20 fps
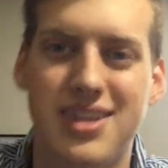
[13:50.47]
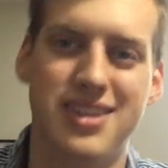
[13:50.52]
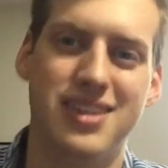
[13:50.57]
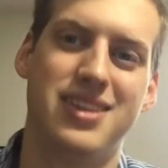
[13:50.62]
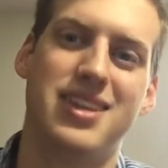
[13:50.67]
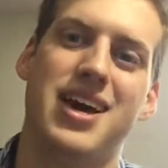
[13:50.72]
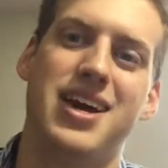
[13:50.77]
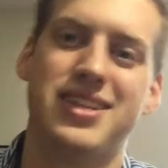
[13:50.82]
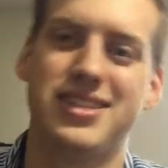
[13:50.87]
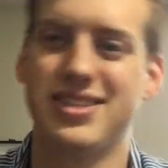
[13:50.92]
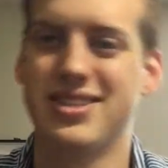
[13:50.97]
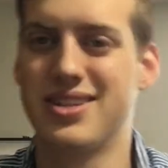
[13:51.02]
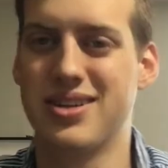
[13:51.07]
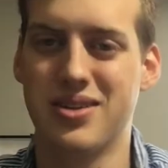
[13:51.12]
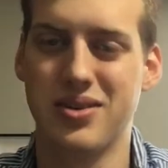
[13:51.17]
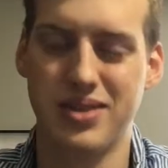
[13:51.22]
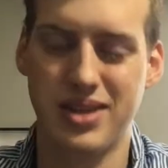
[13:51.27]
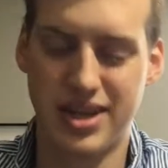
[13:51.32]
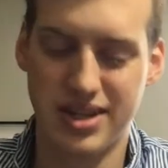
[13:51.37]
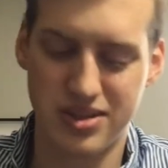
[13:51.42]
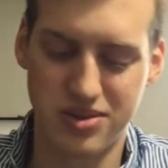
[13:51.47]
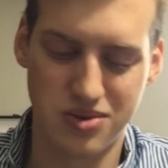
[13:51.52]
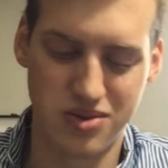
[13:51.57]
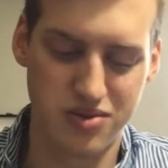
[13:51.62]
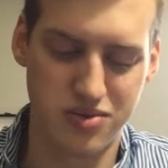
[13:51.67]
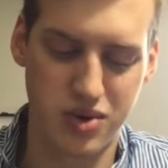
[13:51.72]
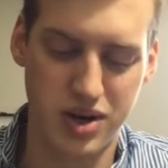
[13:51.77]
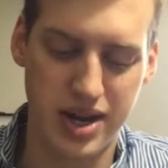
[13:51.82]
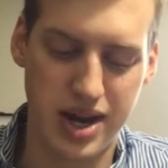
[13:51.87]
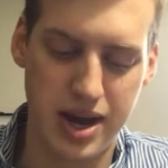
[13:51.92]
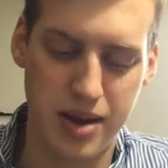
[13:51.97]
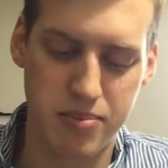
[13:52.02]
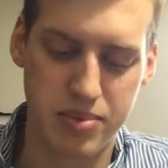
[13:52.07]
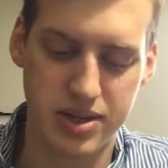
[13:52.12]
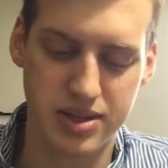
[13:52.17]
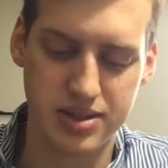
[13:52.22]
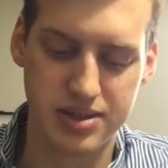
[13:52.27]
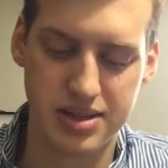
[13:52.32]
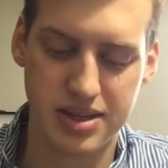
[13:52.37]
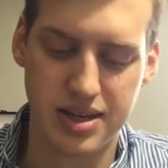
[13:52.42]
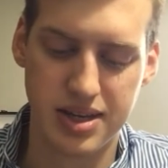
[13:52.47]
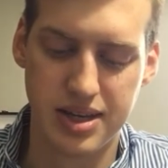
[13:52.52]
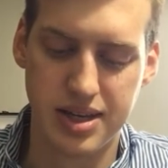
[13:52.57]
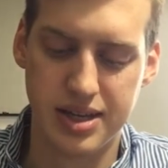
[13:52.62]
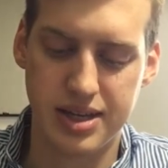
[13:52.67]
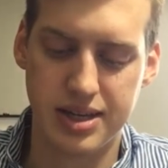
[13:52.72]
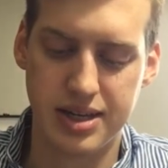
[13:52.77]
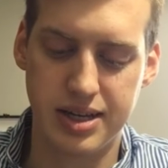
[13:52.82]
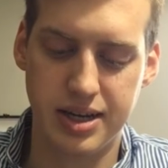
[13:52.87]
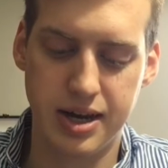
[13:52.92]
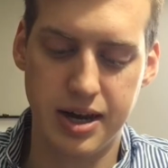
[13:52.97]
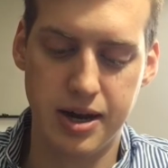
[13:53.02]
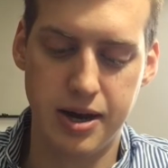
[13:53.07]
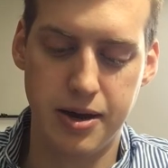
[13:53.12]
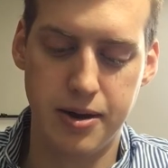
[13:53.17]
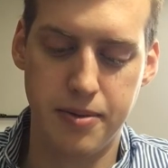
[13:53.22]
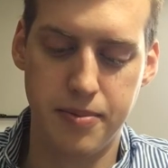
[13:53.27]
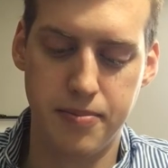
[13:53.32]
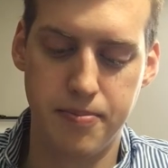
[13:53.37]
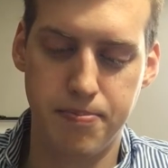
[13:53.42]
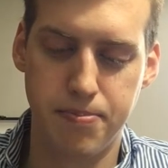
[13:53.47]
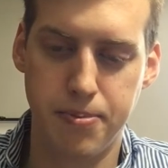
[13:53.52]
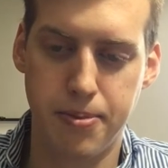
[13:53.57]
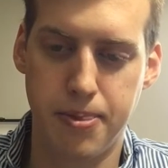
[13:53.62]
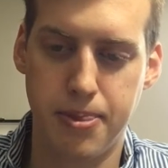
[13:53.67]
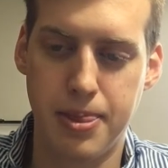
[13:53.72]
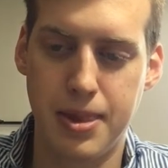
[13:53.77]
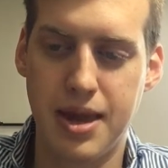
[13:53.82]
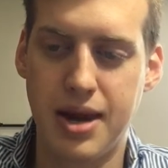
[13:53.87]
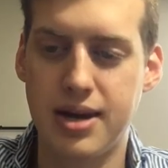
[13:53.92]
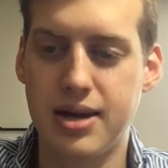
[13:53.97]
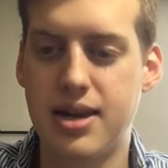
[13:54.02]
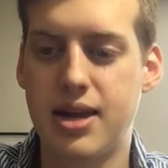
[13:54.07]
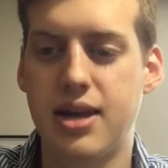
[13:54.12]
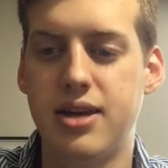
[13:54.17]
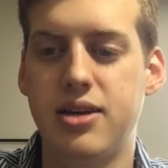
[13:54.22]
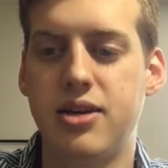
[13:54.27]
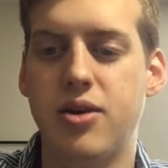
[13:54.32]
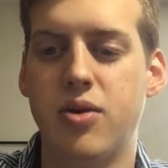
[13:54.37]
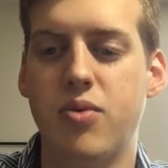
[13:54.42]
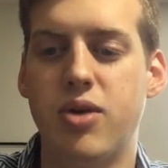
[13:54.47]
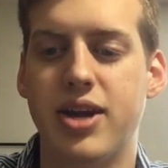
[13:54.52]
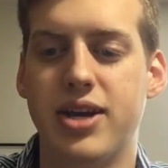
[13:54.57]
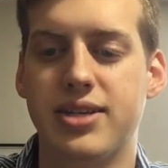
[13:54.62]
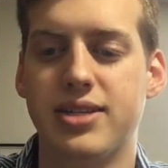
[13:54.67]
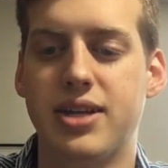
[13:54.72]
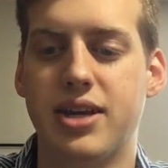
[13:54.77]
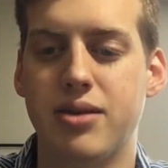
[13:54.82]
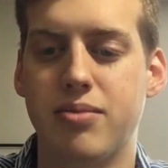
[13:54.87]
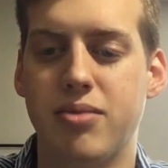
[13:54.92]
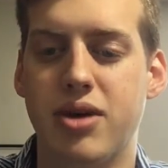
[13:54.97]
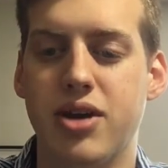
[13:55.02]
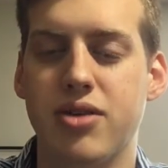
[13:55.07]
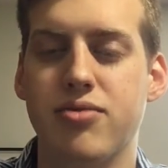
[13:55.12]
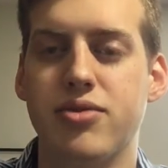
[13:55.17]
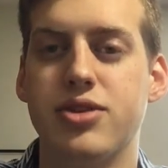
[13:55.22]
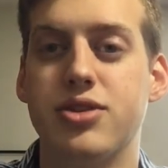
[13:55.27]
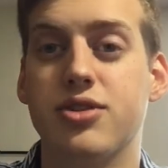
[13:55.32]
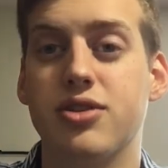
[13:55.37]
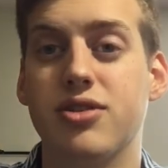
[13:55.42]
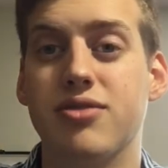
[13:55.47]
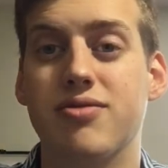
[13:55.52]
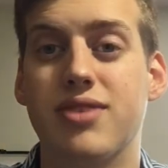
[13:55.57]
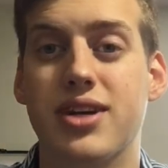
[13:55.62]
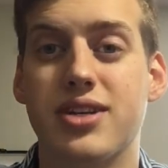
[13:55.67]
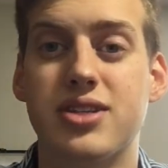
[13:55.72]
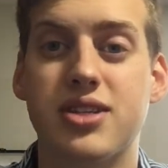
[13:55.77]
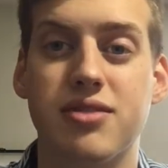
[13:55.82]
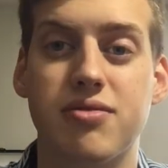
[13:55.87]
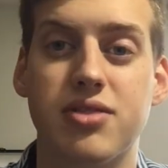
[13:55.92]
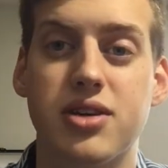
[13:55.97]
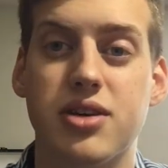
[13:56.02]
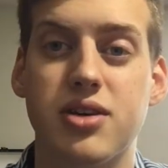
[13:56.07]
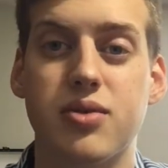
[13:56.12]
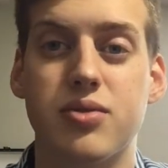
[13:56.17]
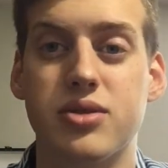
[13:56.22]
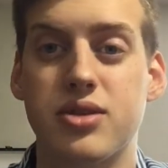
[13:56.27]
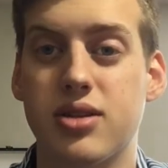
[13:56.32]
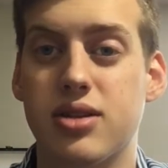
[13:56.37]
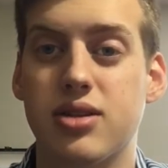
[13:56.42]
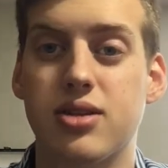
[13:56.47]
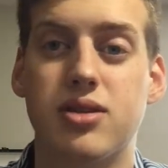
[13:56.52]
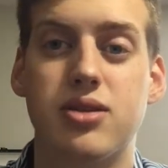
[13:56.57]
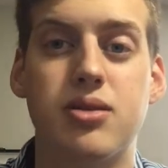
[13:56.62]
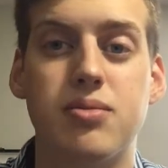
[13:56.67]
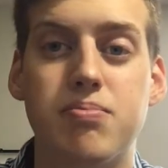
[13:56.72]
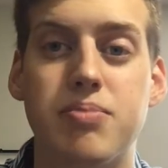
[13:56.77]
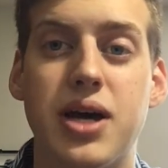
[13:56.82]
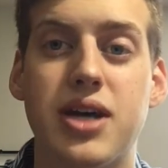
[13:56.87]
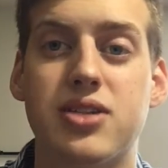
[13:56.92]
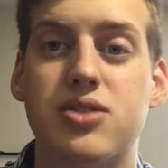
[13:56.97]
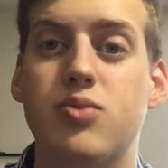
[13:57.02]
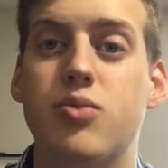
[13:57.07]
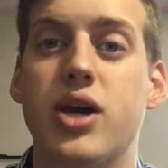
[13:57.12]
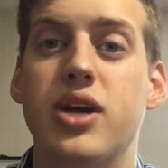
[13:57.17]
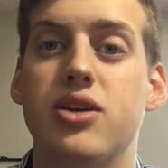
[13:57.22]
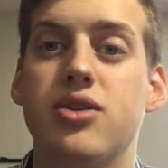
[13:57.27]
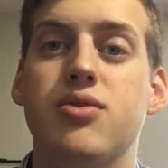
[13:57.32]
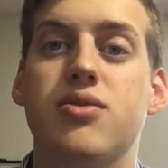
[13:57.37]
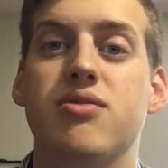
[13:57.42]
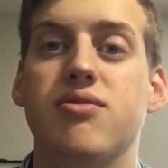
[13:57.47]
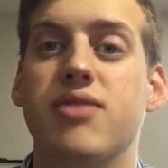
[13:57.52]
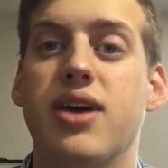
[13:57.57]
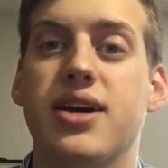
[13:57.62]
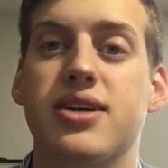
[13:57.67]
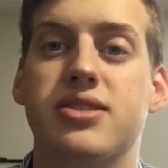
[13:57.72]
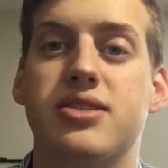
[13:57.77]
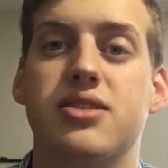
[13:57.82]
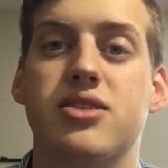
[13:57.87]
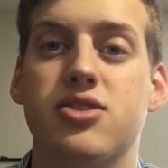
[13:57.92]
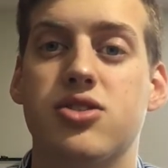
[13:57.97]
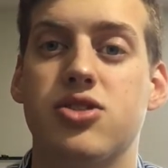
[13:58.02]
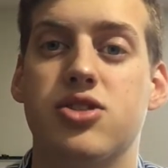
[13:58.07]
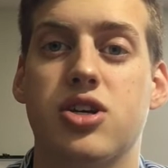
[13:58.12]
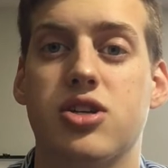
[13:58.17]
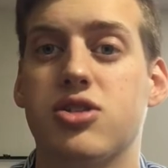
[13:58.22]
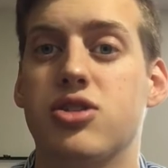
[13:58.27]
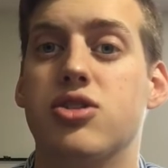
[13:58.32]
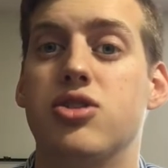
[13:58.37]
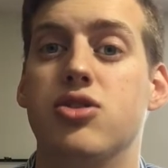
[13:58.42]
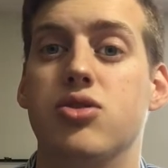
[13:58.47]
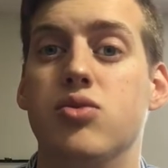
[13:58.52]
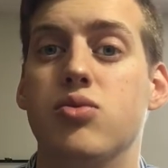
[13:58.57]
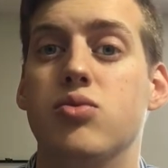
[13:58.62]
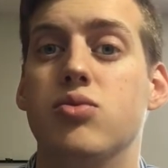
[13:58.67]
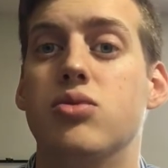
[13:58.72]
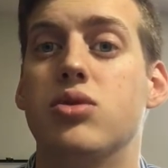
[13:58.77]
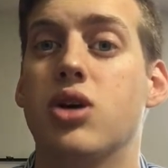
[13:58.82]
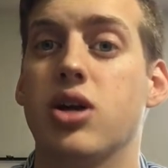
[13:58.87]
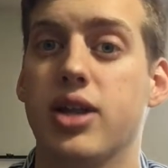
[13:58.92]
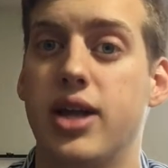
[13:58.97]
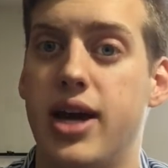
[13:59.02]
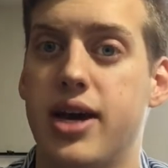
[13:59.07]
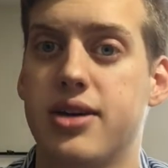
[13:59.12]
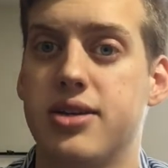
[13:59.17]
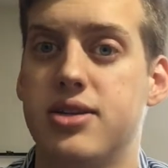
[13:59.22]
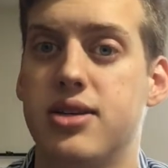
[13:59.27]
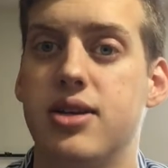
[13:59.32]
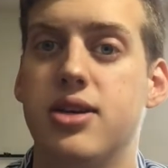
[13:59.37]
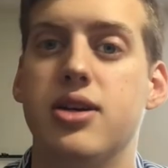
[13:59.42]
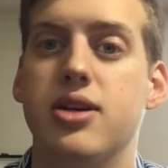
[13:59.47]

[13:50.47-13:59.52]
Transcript: That's sort of what happens. And again, what I said in my original investing video is that the best way to invest is just to collect.